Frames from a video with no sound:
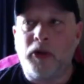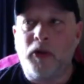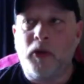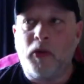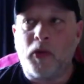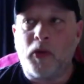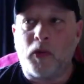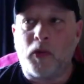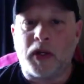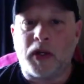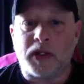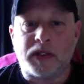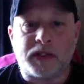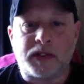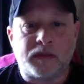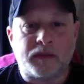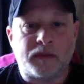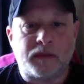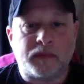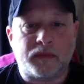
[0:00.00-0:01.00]
know what it
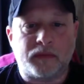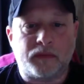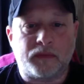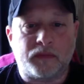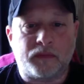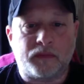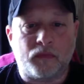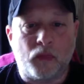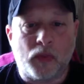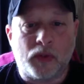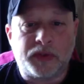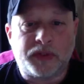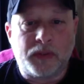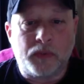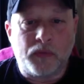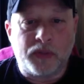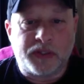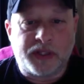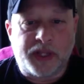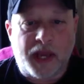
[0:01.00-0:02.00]
was?
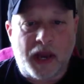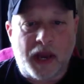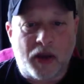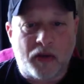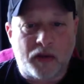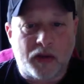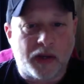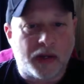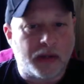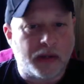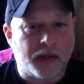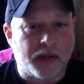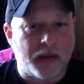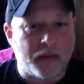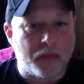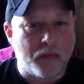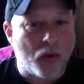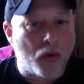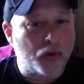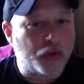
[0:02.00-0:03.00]
Wilson was carrying the
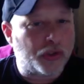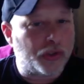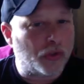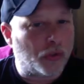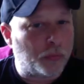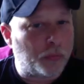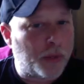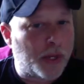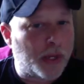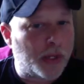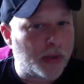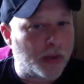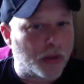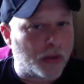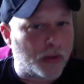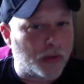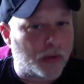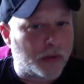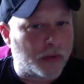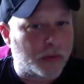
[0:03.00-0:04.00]
emotional
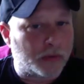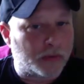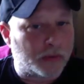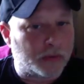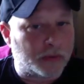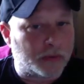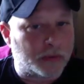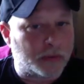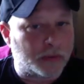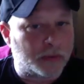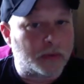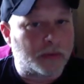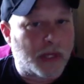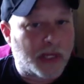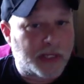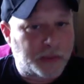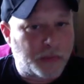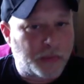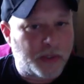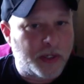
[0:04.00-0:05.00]
payload.
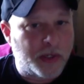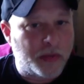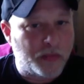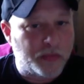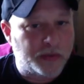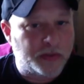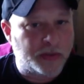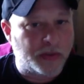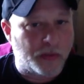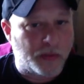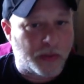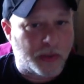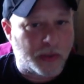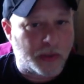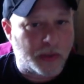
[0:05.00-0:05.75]
That's what he was doing.